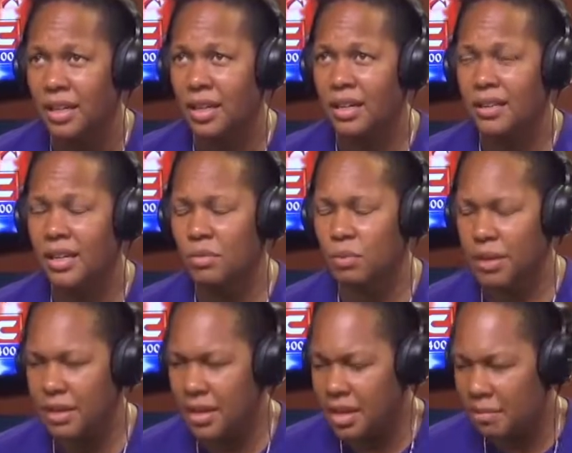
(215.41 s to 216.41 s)
And I think when we
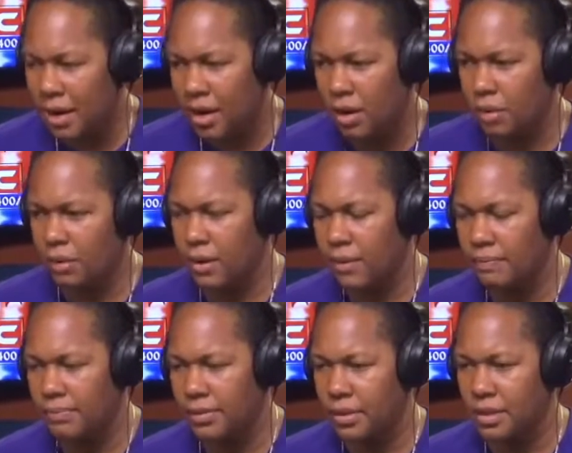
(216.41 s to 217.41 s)
think about
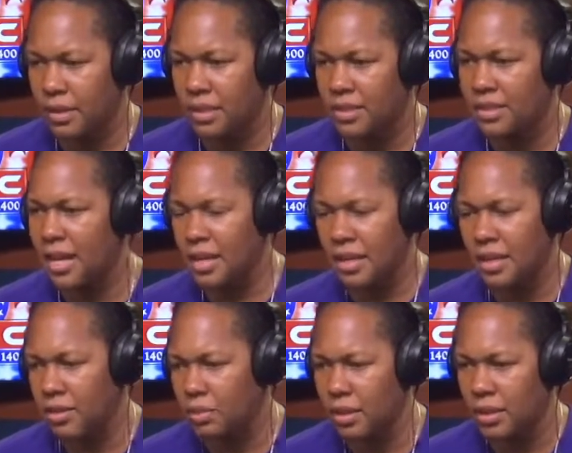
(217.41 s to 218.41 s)
the
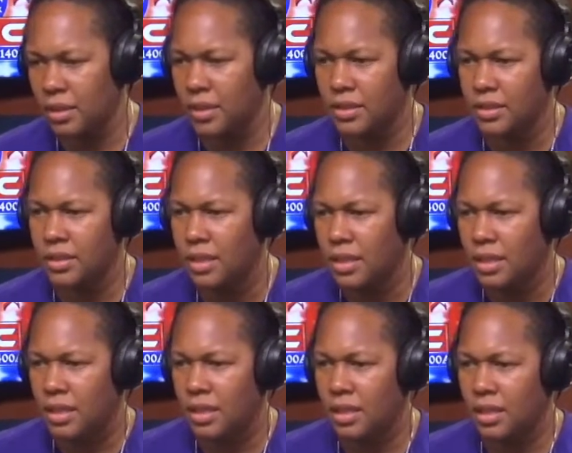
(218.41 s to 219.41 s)
sayings, whether it's
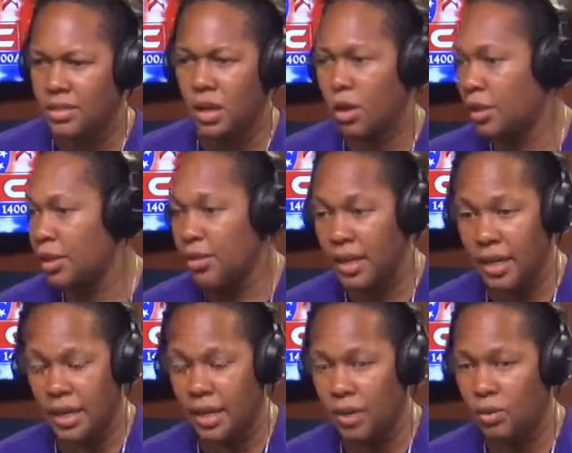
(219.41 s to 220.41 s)
all in your
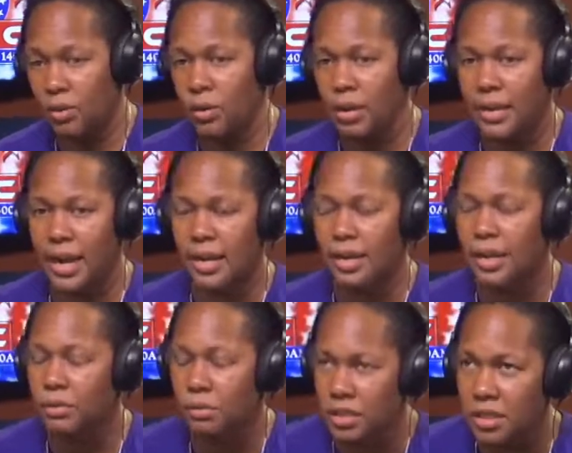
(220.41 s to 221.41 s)
head or that
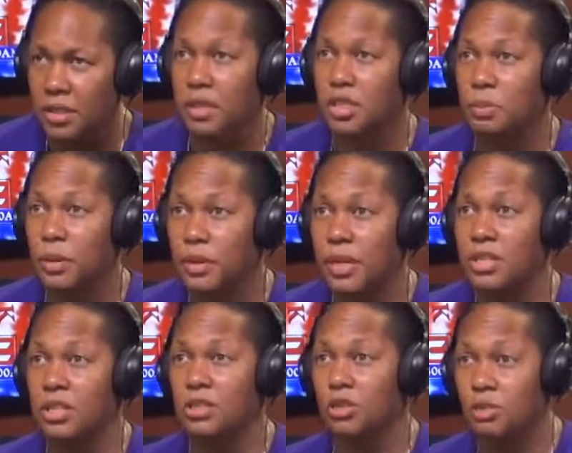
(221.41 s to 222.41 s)
gut-wrenching
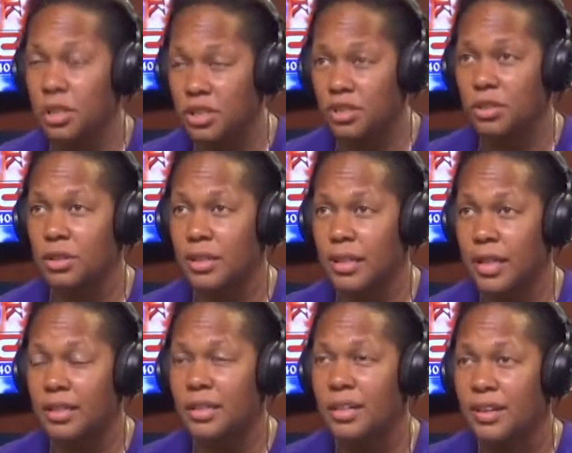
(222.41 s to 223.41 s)
experience or trust your
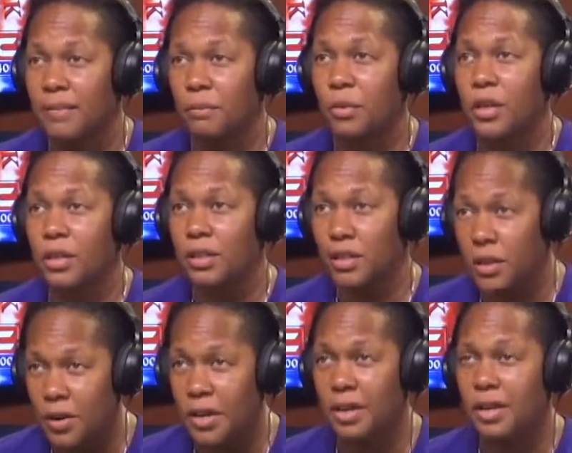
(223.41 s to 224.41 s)
gut, we are
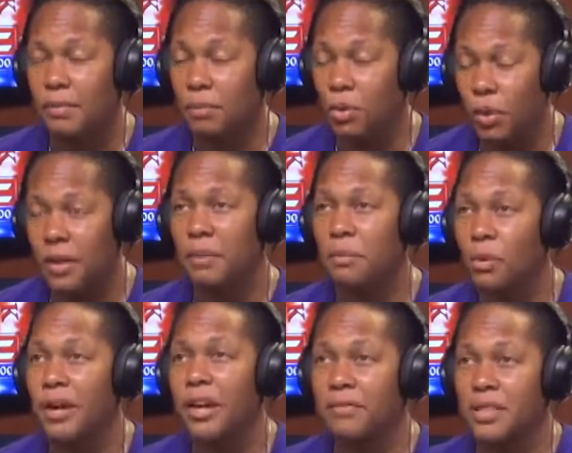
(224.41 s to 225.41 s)
learning more and
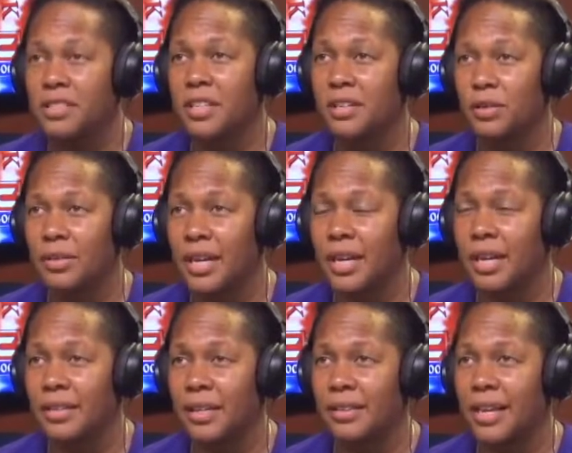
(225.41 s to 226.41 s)
more every single day
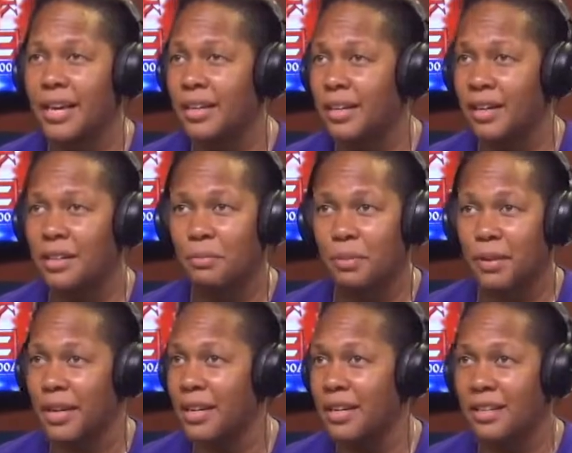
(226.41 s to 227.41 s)
that gut and
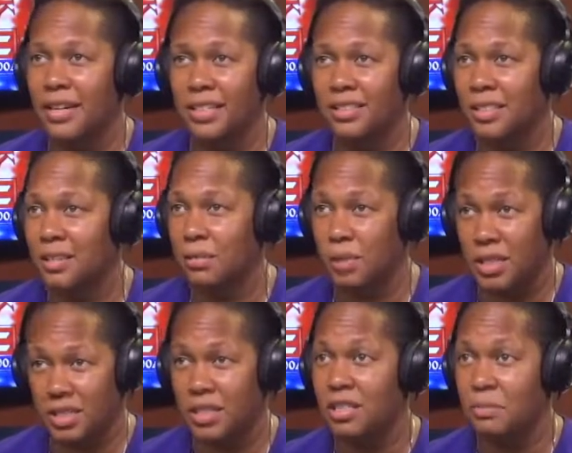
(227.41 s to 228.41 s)
brain connection, it
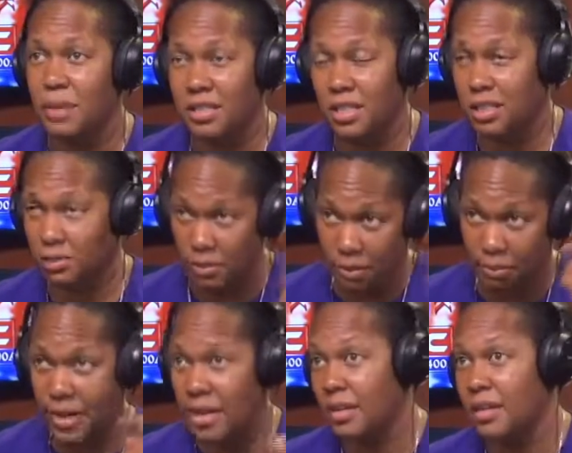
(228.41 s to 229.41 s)
sends messages from the
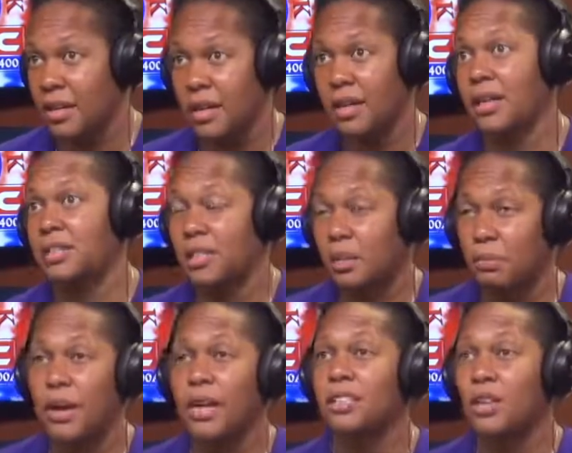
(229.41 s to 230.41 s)
brain to the gut, gut to the
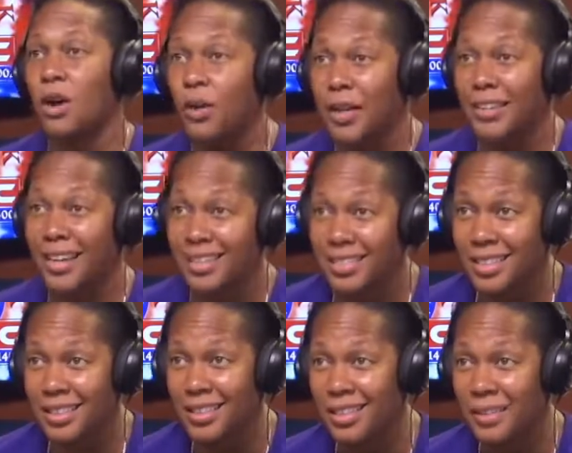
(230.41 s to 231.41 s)
brain. It's all
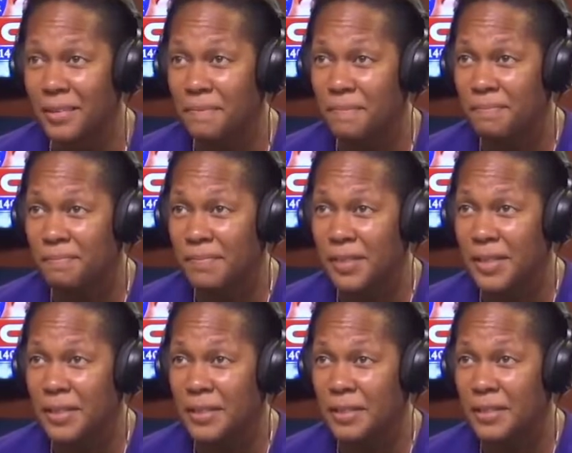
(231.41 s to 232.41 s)
connected.
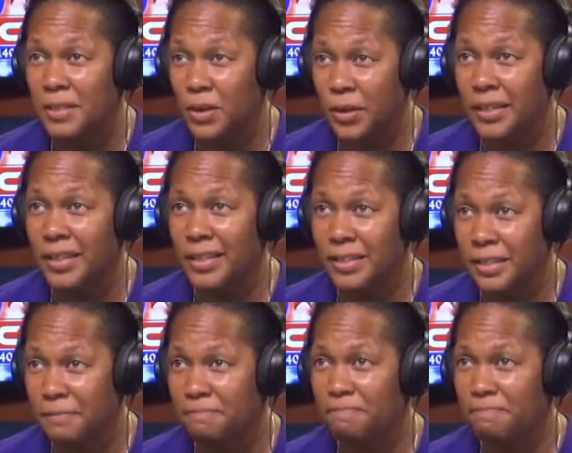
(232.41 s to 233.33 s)
It's all connected.